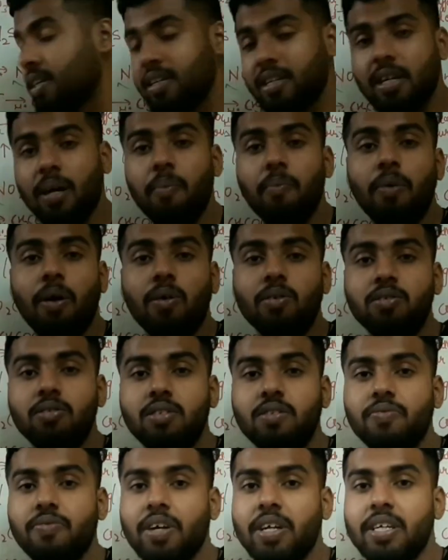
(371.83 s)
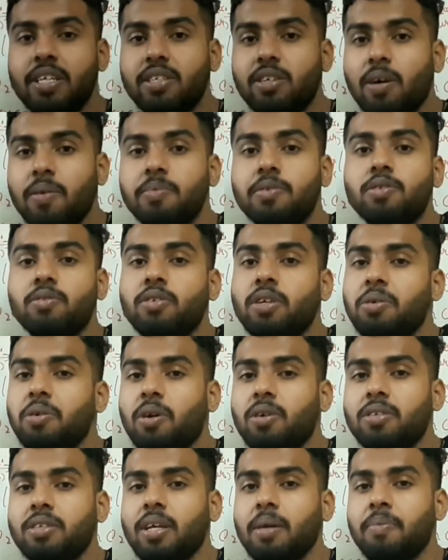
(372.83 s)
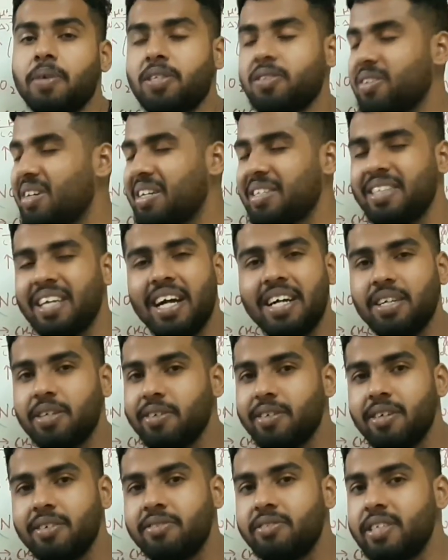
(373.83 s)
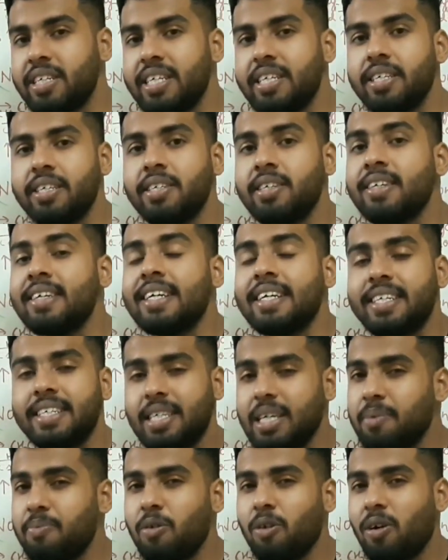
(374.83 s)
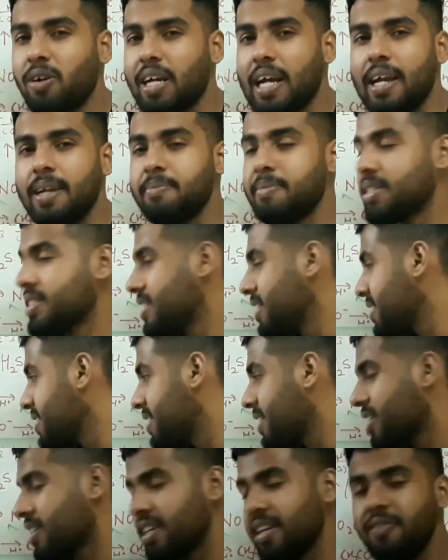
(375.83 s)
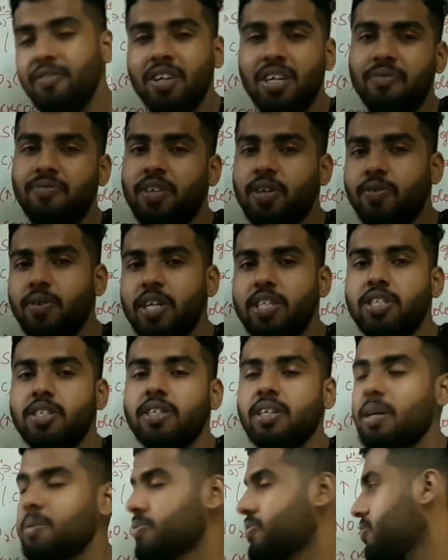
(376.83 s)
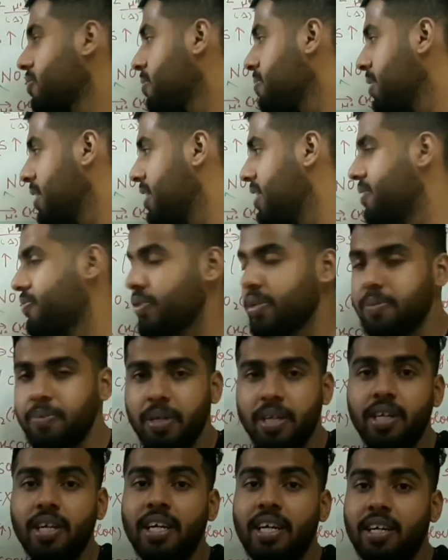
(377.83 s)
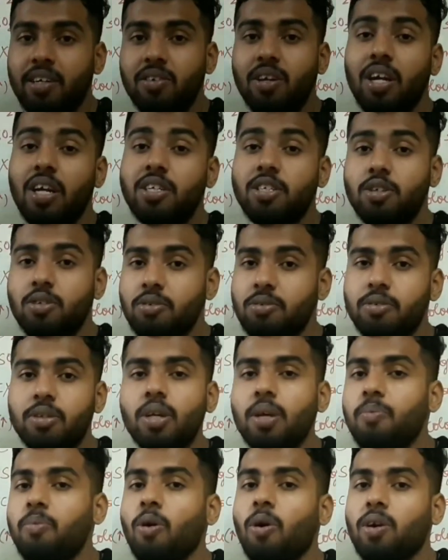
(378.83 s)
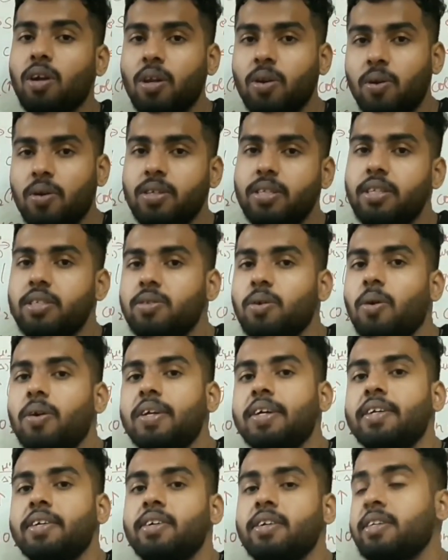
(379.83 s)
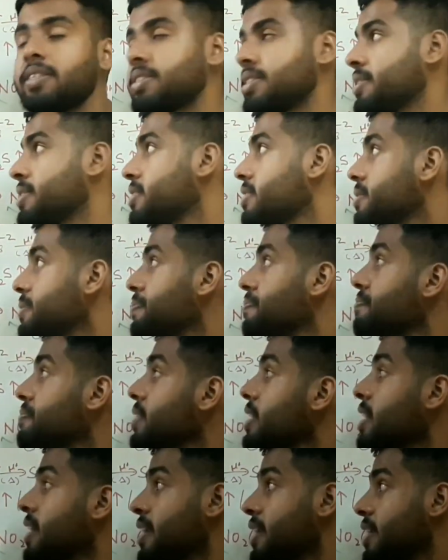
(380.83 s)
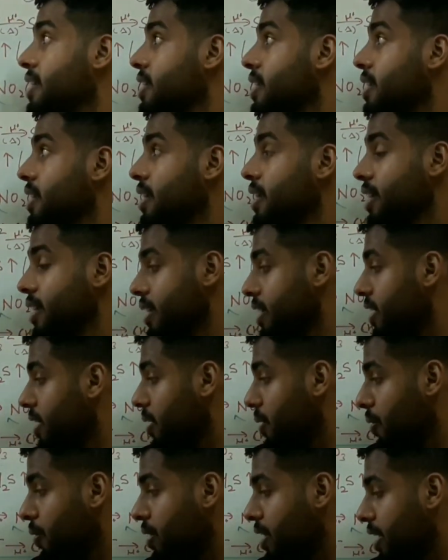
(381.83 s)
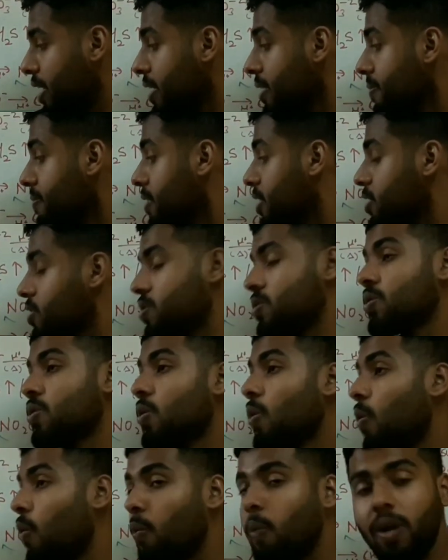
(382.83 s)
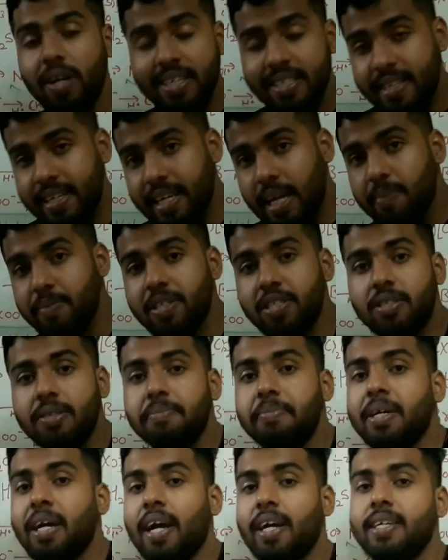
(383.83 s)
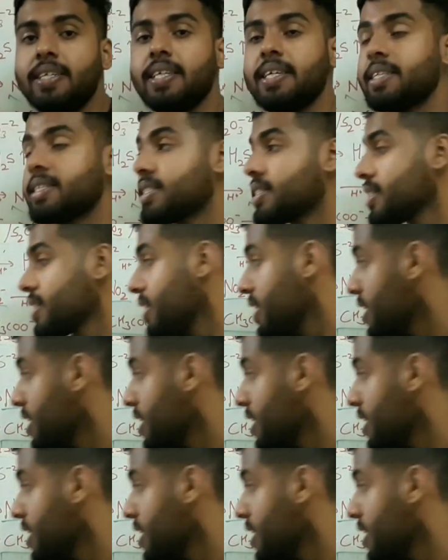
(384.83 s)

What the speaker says: compounds when it comes to redox chemistry, and that you will read in D block elements, and even if the question comes from here, it will be related to D block, not the salt analysis. Okay, so what is the chemistry behind this?